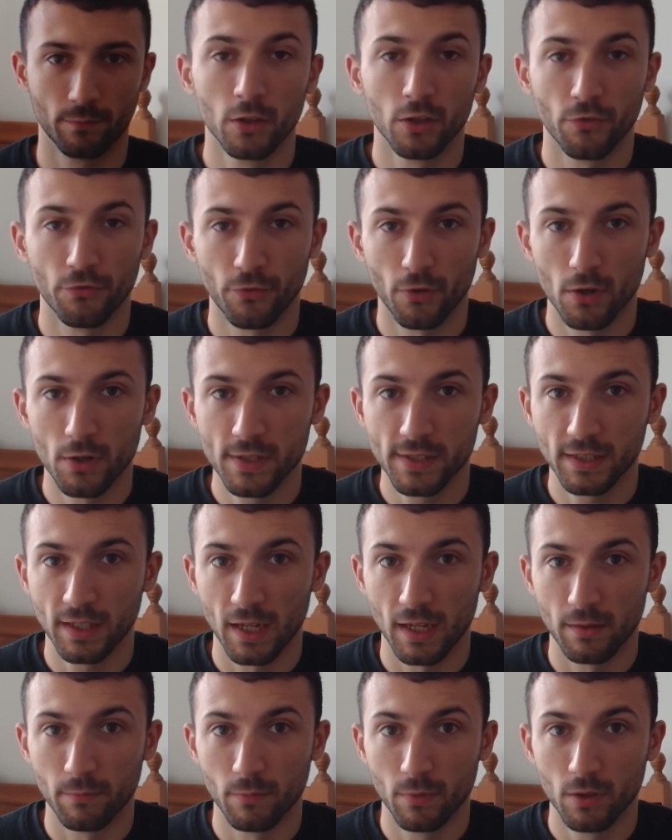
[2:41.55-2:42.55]
Your first
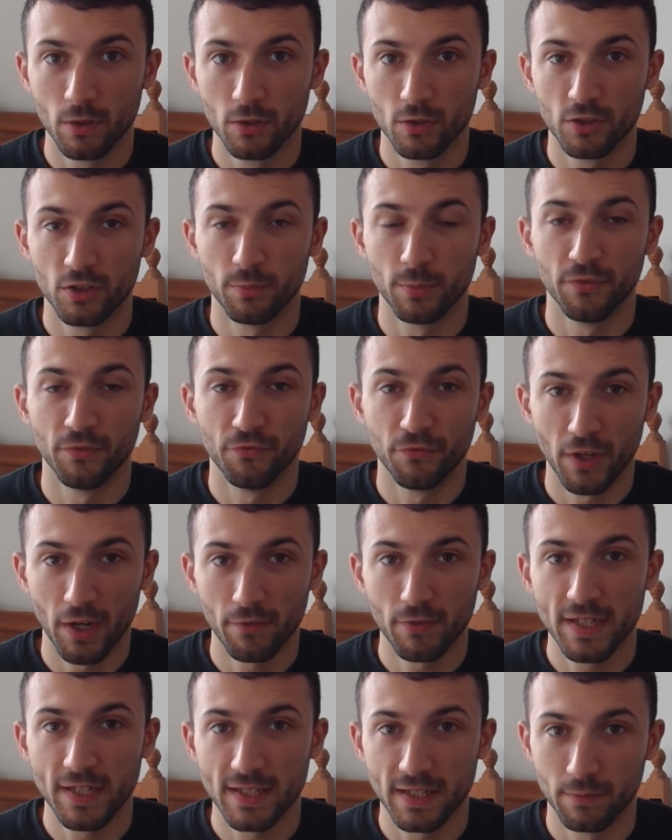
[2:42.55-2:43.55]
game should be
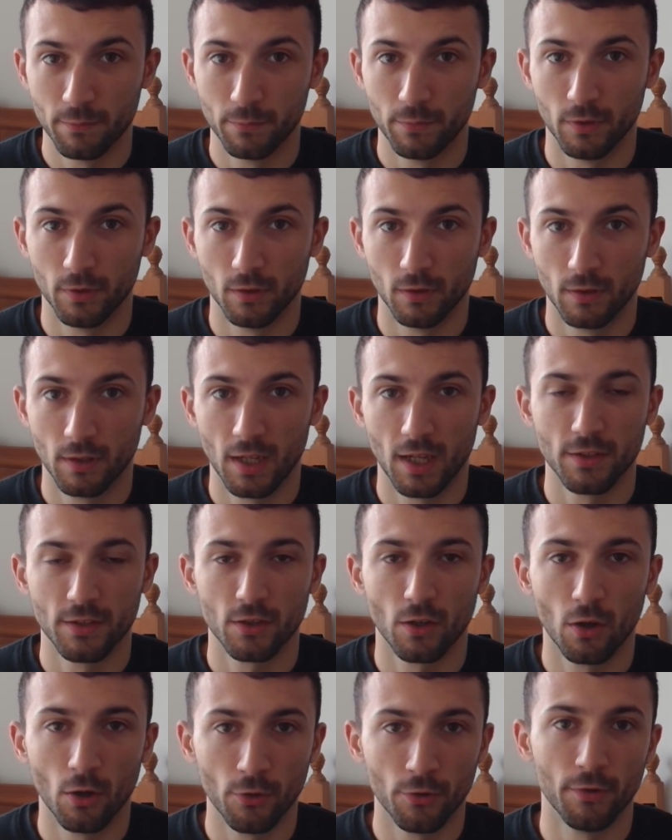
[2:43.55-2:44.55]
very simple and
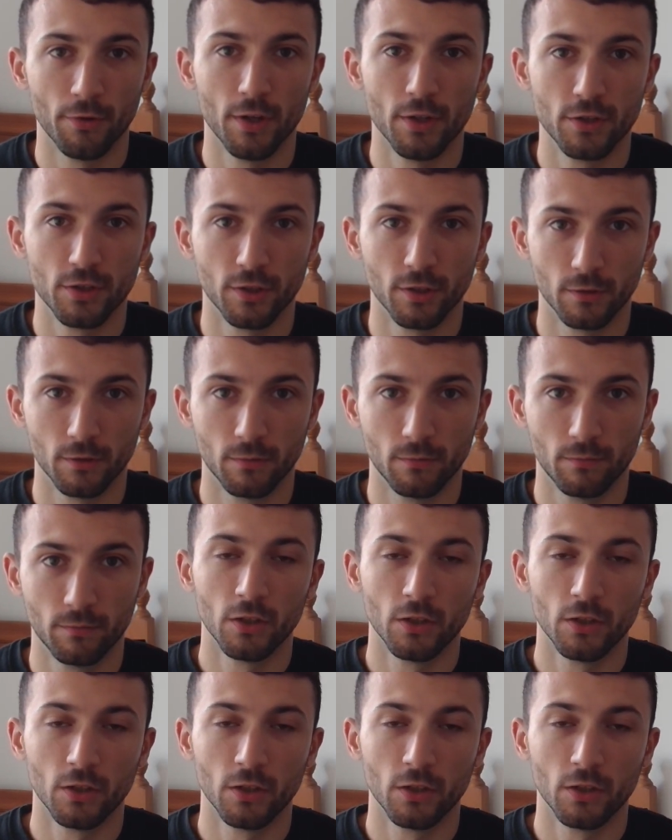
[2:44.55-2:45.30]
unoriginal.